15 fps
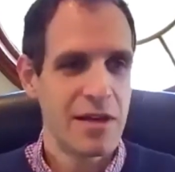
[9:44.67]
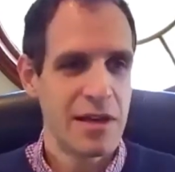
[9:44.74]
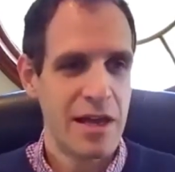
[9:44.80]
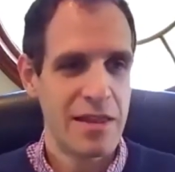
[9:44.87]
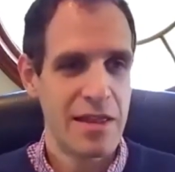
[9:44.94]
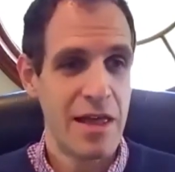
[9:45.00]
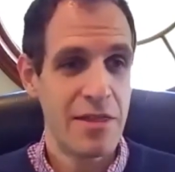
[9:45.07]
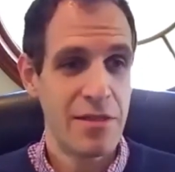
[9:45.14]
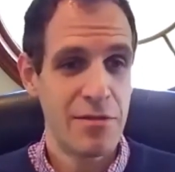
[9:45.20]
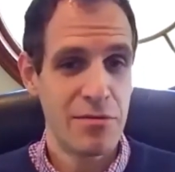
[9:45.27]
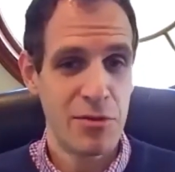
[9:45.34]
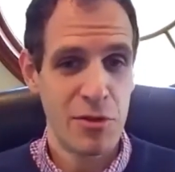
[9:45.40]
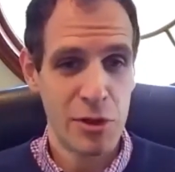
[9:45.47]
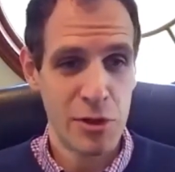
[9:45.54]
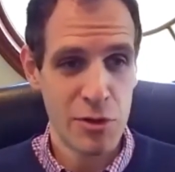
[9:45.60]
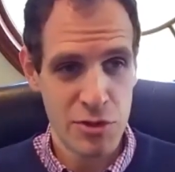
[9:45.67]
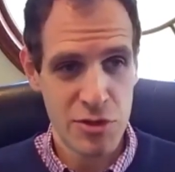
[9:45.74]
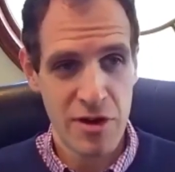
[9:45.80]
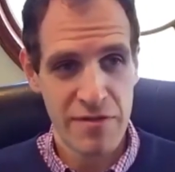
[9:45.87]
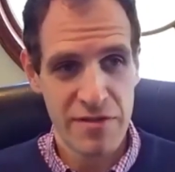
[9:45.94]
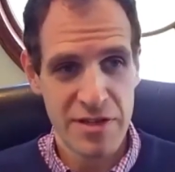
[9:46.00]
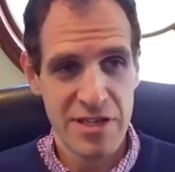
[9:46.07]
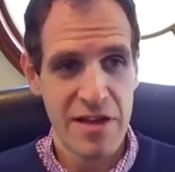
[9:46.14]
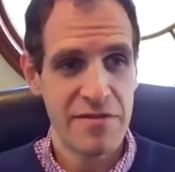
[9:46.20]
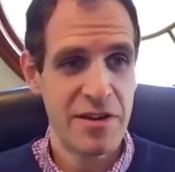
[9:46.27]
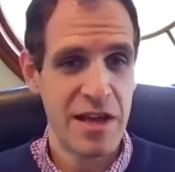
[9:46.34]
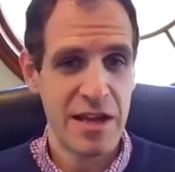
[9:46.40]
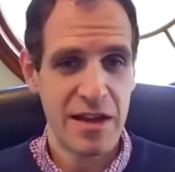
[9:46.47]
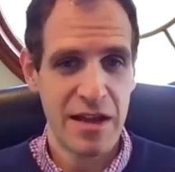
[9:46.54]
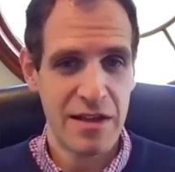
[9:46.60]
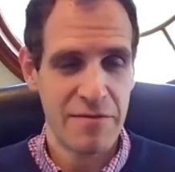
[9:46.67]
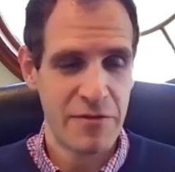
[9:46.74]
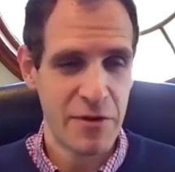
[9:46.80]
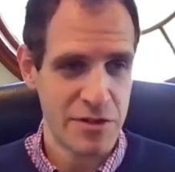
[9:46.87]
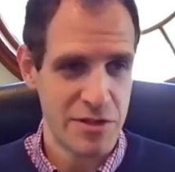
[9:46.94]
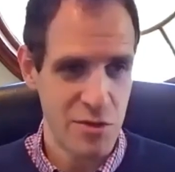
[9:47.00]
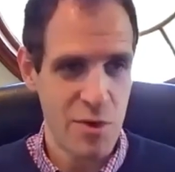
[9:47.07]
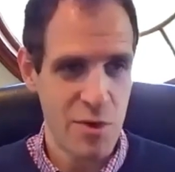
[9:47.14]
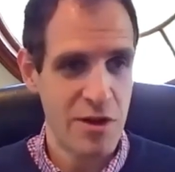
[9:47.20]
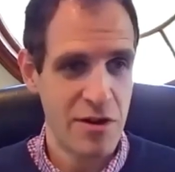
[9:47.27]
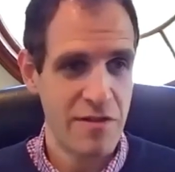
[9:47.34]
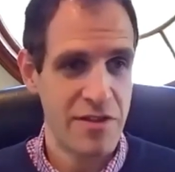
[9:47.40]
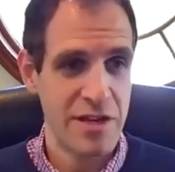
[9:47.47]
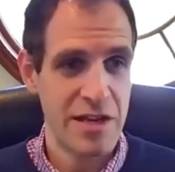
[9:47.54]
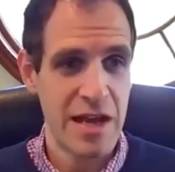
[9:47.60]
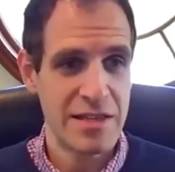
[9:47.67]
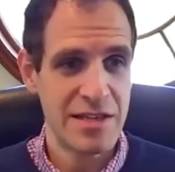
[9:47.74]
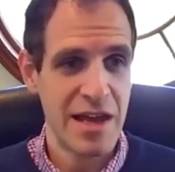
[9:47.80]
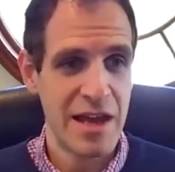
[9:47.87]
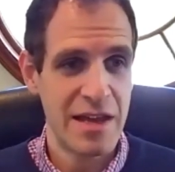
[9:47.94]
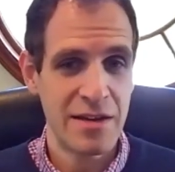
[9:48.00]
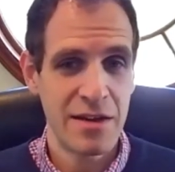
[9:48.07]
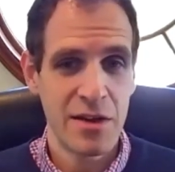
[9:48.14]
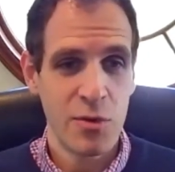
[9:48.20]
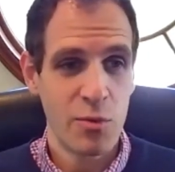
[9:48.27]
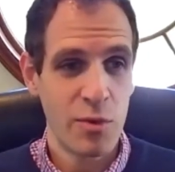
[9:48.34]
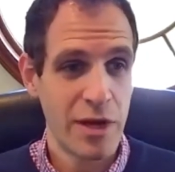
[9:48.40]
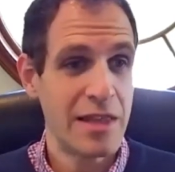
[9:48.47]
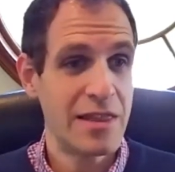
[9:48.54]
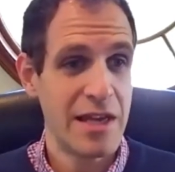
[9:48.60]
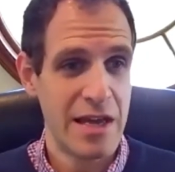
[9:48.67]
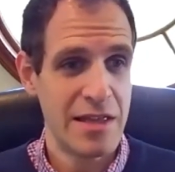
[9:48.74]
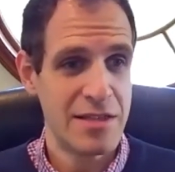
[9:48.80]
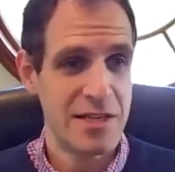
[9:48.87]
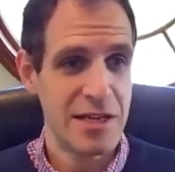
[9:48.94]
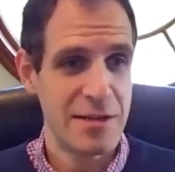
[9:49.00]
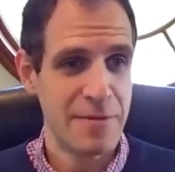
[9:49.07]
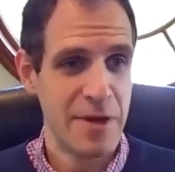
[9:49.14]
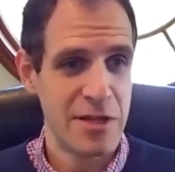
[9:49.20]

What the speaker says: And then the loser of the 7-8 versus the winner of the 9-10 will get the 8 seed.